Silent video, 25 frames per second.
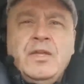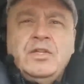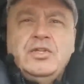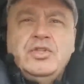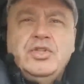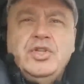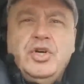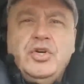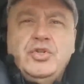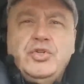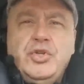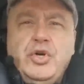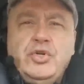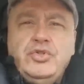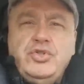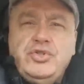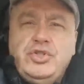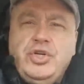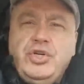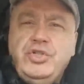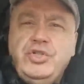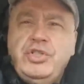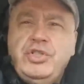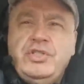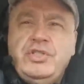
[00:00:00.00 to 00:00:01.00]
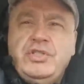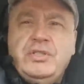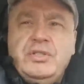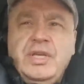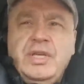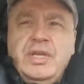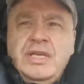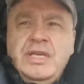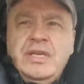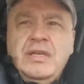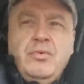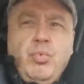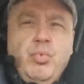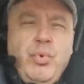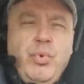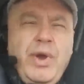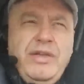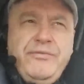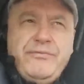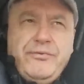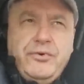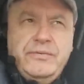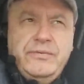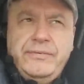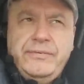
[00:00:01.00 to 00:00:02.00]
Don't just wait
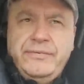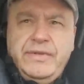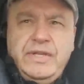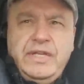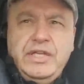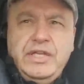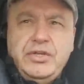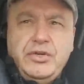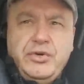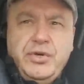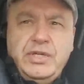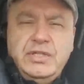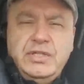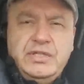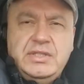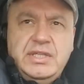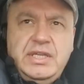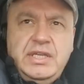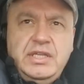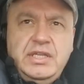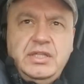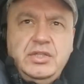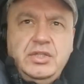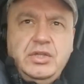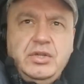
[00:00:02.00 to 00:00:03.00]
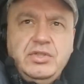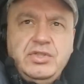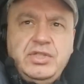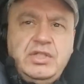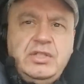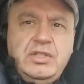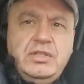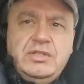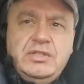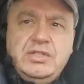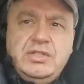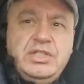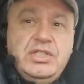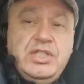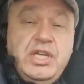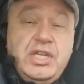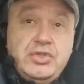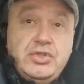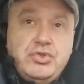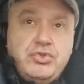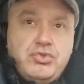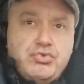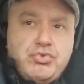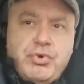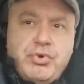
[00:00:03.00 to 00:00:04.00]
for a feed or anything. She does
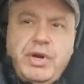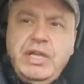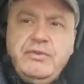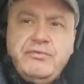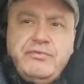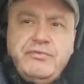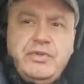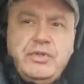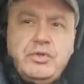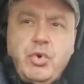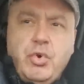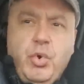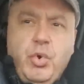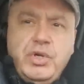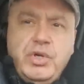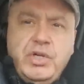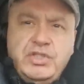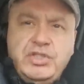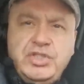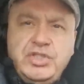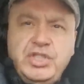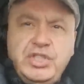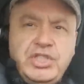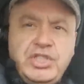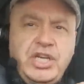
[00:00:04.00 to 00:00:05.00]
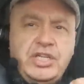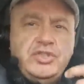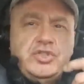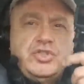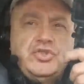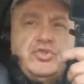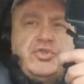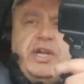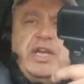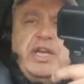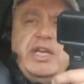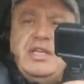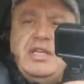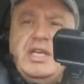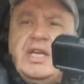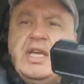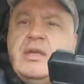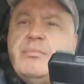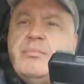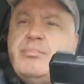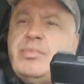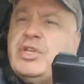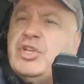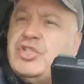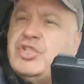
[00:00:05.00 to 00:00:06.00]
great recording. She does great
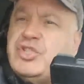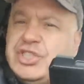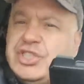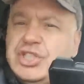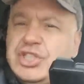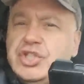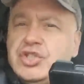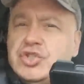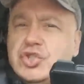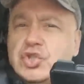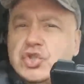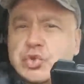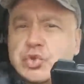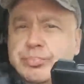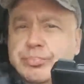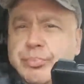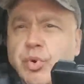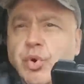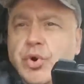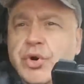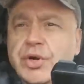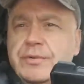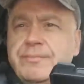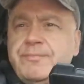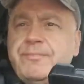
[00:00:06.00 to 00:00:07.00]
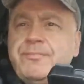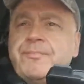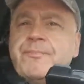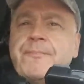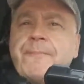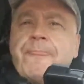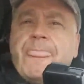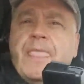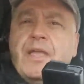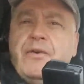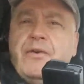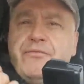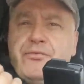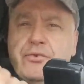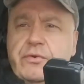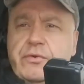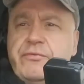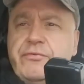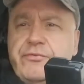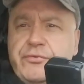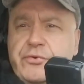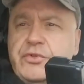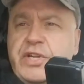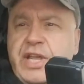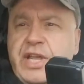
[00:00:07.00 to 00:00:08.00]
because she needs the support
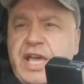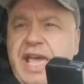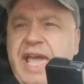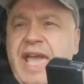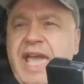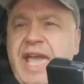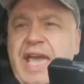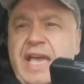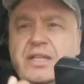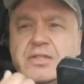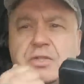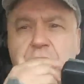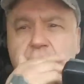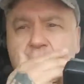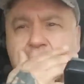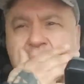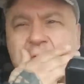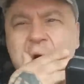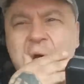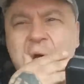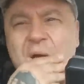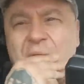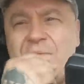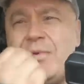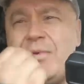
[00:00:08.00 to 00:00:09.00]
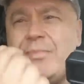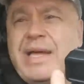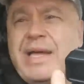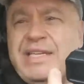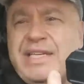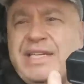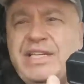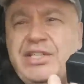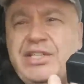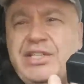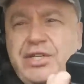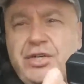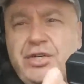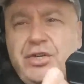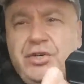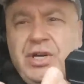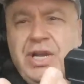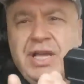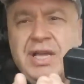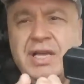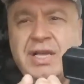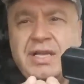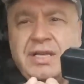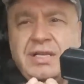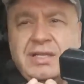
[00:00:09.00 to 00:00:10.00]
from the ads. Everybody in here
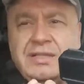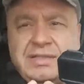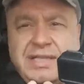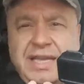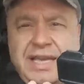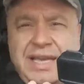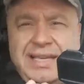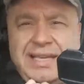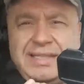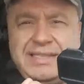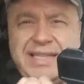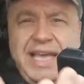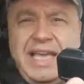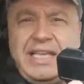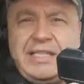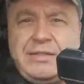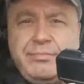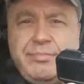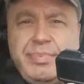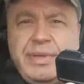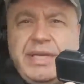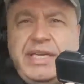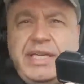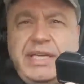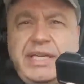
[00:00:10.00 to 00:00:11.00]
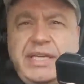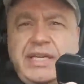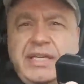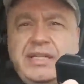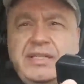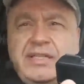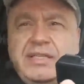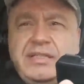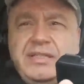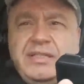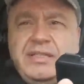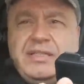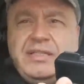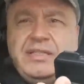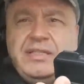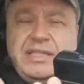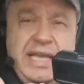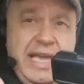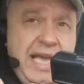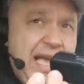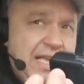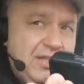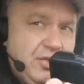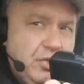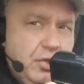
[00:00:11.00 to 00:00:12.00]
that's big, that
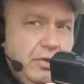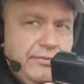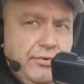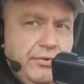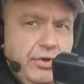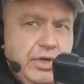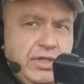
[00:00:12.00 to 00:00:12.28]
has over